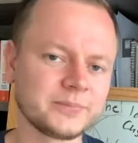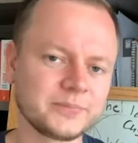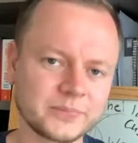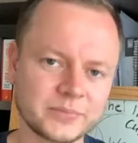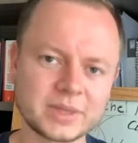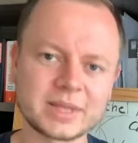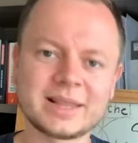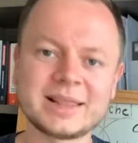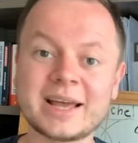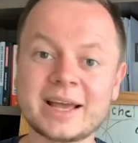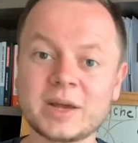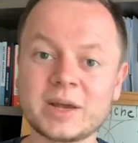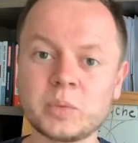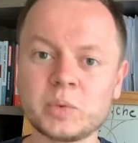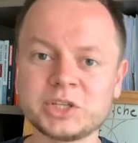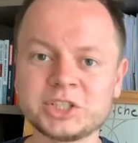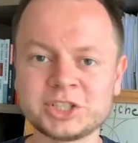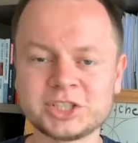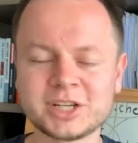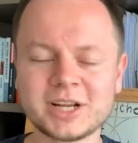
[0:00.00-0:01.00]

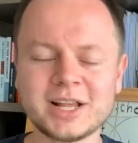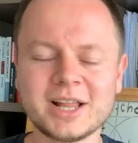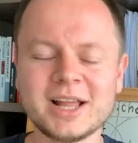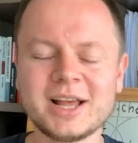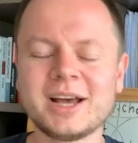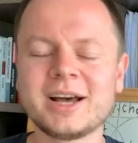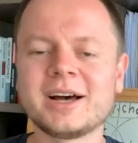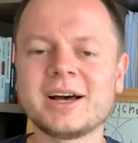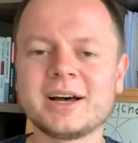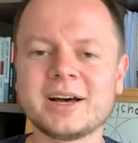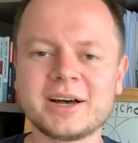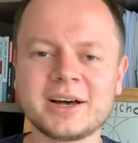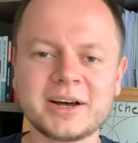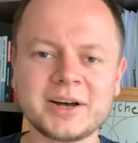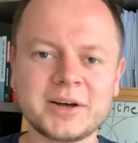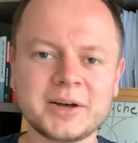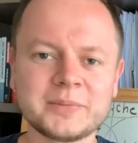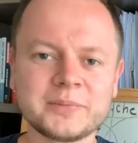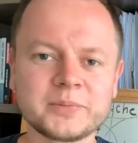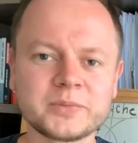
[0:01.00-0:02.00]
language,
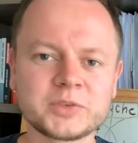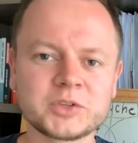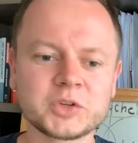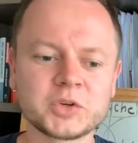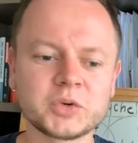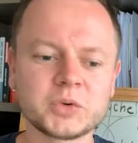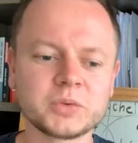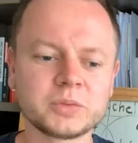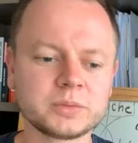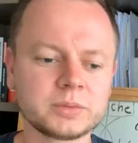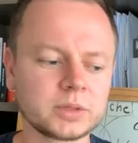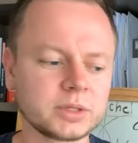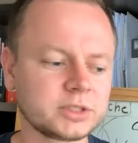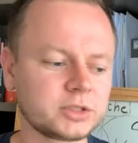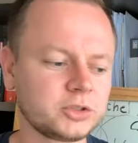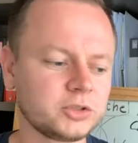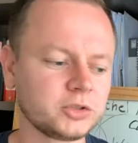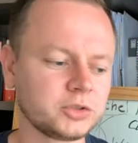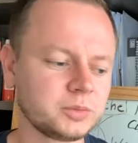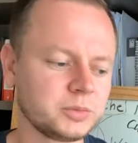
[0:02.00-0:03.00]
so
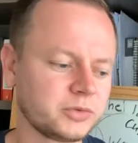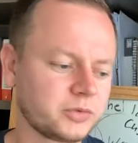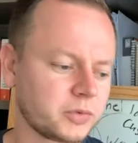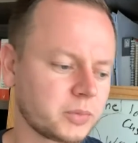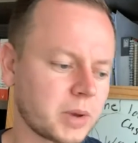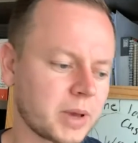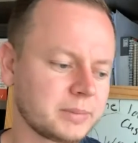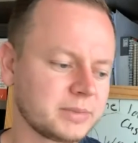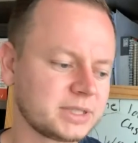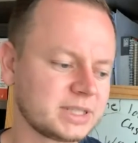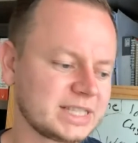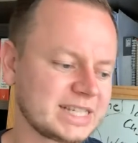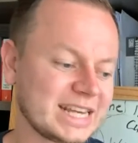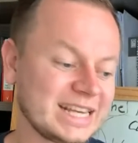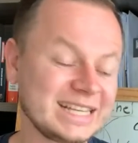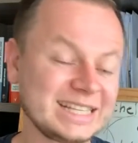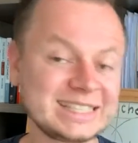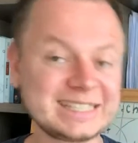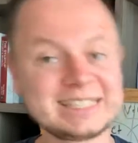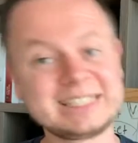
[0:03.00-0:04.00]
excuse me for my
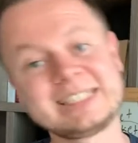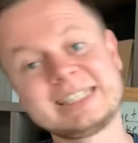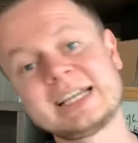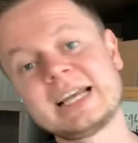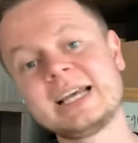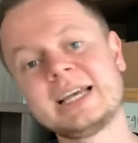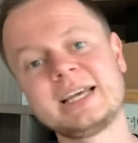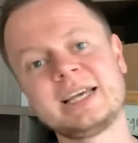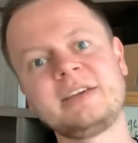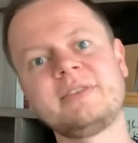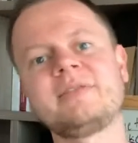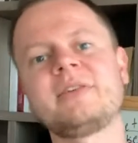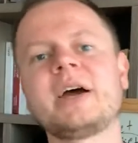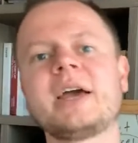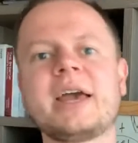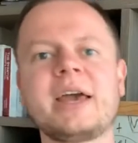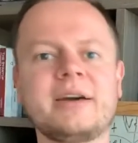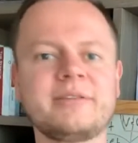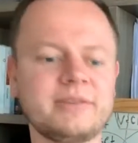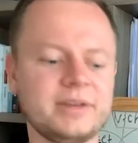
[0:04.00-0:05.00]
mistakes if I
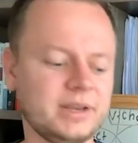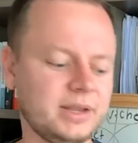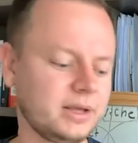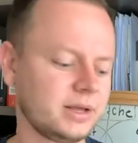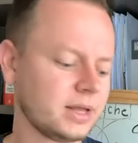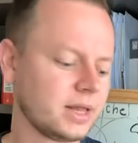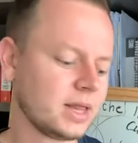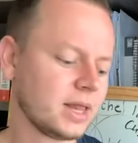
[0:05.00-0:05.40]
have any.